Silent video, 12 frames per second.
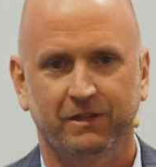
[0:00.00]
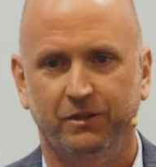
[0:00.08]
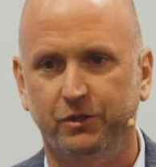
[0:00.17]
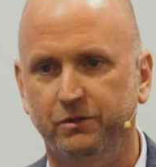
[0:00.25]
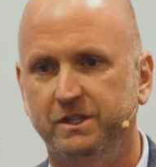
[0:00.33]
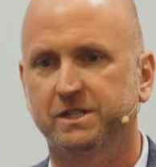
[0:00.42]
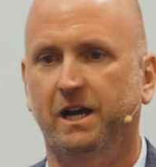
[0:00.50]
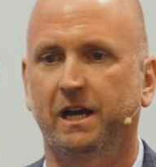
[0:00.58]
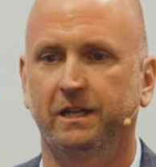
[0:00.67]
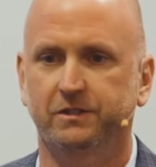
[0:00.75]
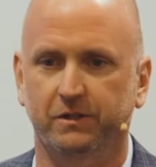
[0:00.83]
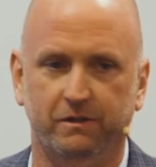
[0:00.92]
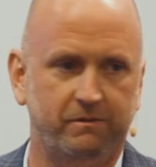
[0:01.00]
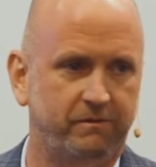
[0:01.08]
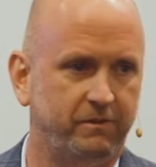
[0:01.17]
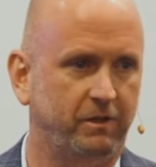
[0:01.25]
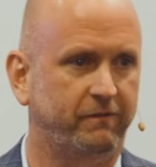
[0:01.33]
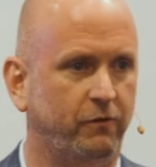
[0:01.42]
A new design took,
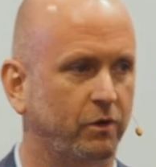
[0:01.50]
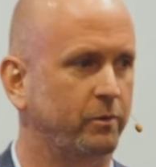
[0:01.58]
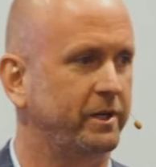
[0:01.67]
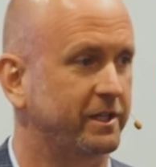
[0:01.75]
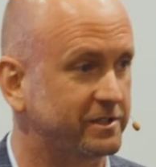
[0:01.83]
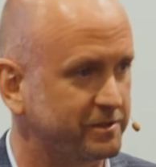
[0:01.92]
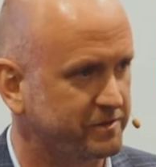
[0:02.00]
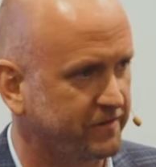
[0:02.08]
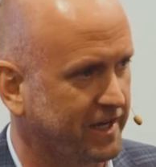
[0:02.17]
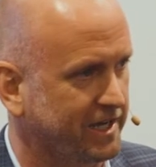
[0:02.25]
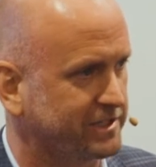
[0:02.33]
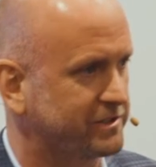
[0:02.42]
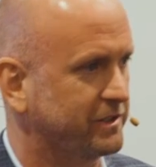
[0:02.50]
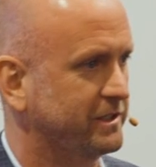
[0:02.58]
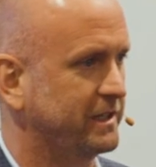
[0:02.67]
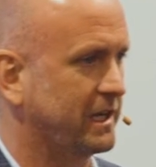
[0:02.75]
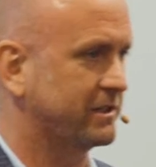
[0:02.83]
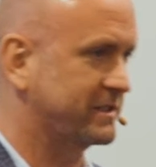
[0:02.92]
4 weeks, it was fast,
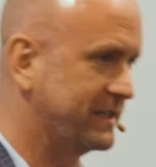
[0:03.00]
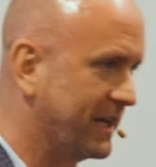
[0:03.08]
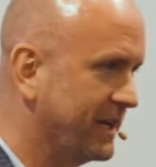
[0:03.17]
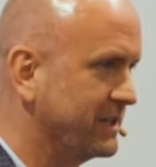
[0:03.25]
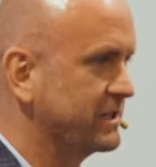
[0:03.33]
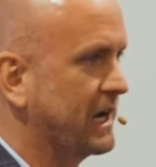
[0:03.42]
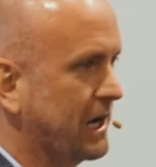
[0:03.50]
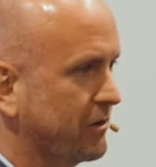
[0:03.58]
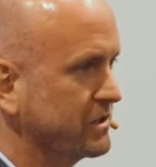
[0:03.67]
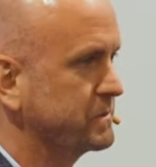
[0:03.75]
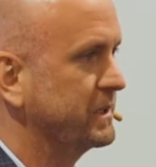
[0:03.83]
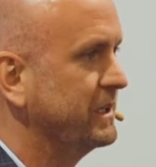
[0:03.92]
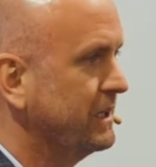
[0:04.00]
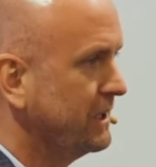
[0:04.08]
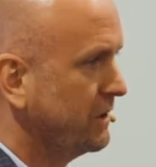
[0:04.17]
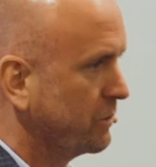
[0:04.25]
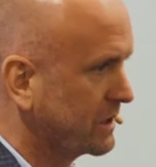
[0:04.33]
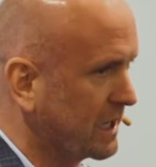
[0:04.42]
right? Now it's days, hours, but
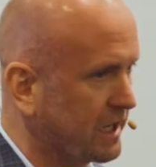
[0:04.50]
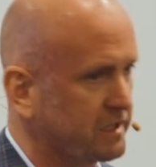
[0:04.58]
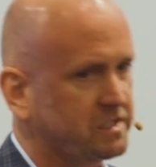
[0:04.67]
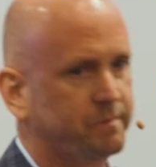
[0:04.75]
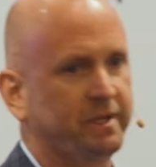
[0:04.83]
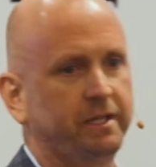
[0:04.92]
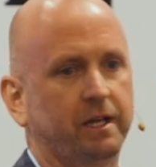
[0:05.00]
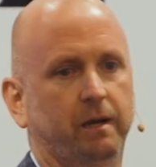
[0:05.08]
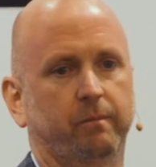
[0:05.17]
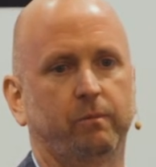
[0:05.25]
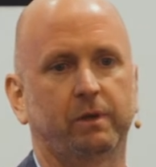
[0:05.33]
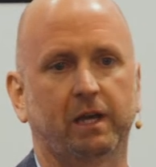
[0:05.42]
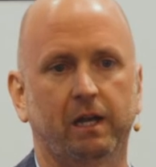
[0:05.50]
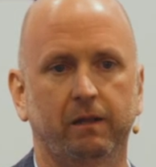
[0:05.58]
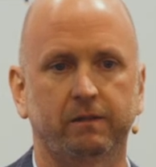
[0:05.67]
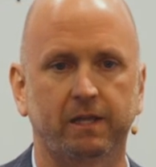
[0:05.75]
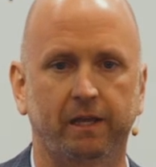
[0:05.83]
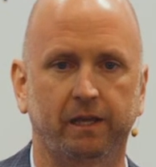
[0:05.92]
we got to speed up. We
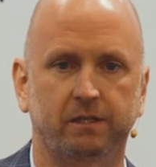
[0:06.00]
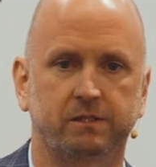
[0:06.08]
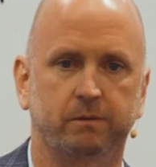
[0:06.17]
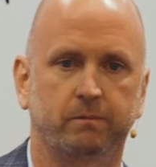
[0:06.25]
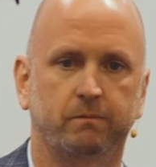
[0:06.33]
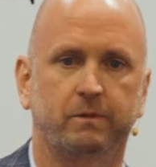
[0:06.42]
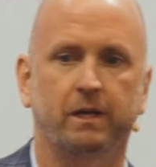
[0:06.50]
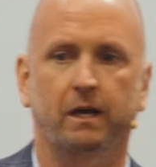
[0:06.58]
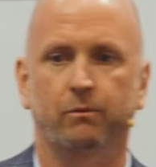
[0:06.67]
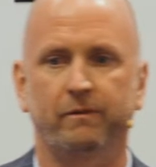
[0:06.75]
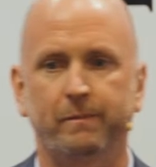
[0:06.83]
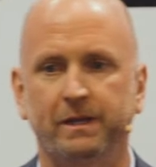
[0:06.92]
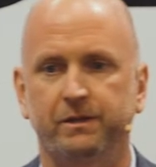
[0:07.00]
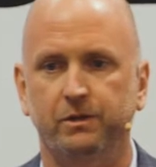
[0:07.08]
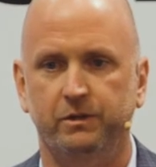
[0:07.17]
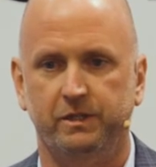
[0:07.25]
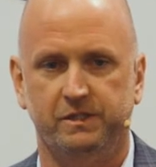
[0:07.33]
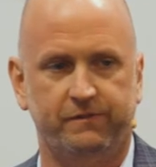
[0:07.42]
got to take some gut. We've been
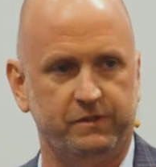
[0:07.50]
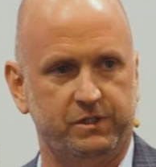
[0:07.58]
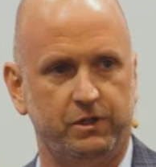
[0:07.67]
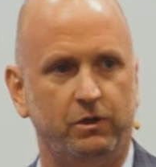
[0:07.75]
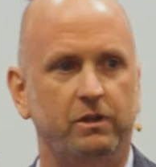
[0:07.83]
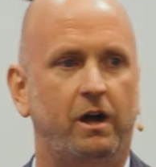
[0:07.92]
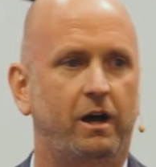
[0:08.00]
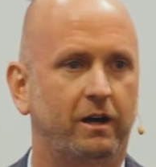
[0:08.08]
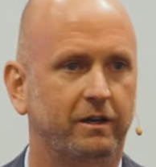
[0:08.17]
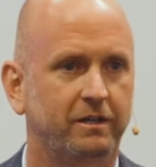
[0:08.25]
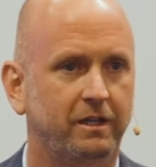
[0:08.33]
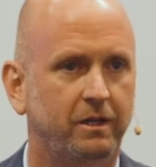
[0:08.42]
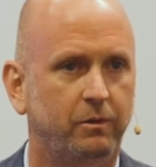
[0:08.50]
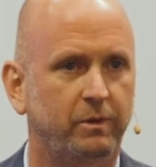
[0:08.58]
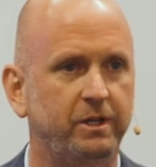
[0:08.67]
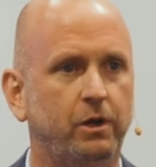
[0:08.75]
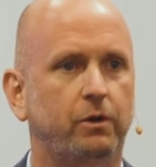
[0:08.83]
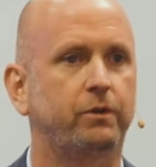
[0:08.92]
doing this for so long,
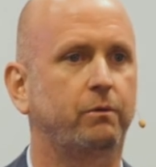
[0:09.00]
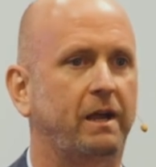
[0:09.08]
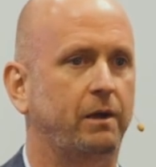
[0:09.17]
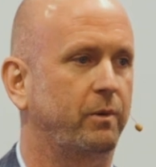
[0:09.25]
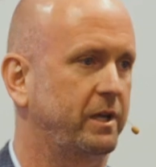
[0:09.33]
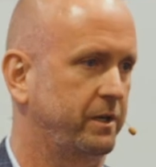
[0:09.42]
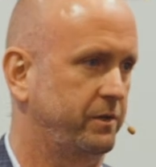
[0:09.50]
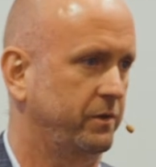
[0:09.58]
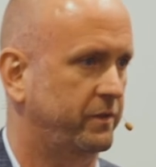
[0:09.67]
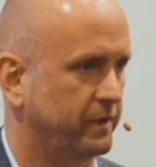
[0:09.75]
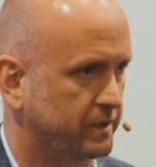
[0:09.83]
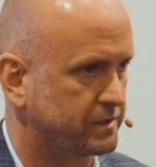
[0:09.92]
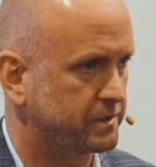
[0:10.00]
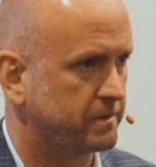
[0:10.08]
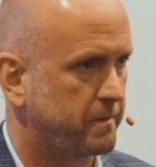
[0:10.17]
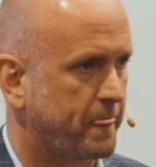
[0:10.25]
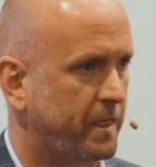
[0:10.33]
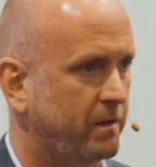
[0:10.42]
we know the right way to do things.
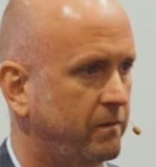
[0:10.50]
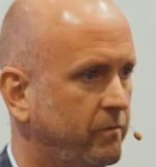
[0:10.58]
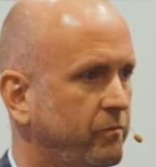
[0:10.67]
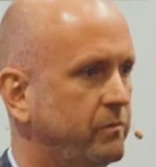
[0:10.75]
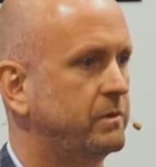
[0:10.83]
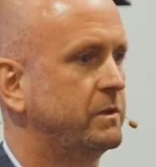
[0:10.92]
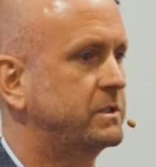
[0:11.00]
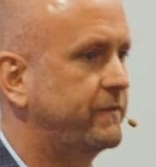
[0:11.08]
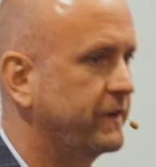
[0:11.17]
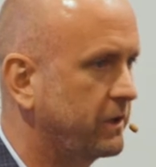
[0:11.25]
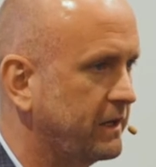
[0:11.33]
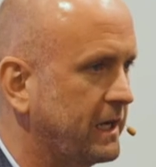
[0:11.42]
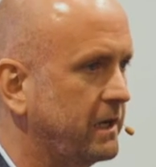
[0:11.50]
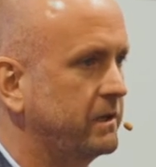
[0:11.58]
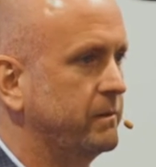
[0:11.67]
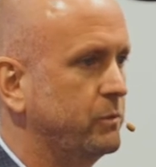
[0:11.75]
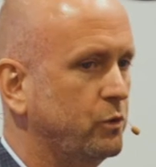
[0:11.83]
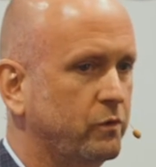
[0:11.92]
Let's figure it out
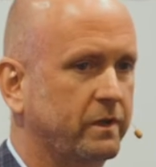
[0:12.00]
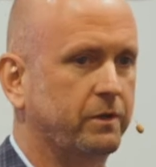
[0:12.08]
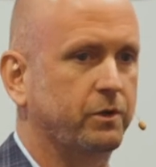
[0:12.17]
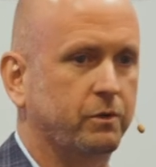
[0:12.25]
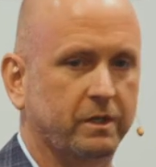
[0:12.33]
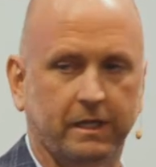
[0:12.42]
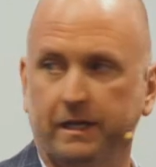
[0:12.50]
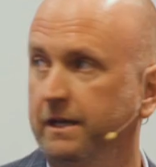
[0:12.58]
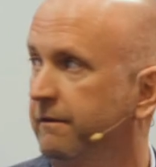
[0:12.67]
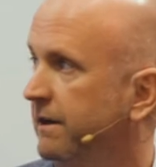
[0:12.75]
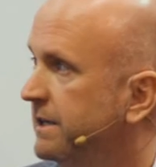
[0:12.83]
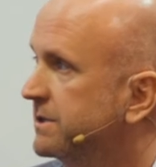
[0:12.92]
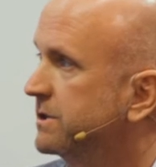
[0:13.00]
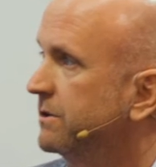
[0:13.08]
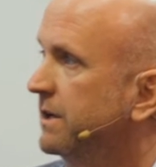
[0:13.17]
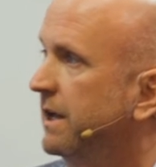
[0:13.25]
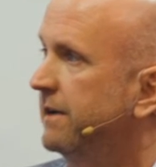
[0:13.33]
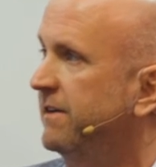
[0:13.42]
and move and do it again, right? So you
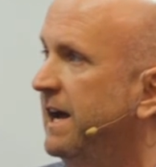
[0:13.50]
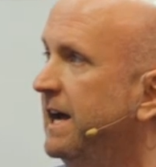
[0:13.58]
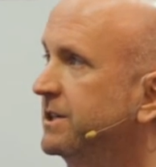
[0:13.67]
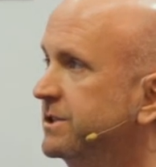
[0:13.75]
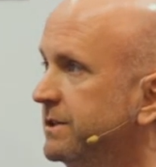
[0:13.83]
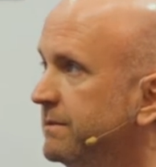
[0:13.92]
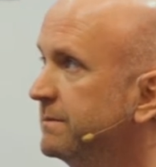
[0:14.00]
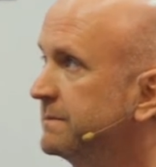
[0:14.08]
got to have action.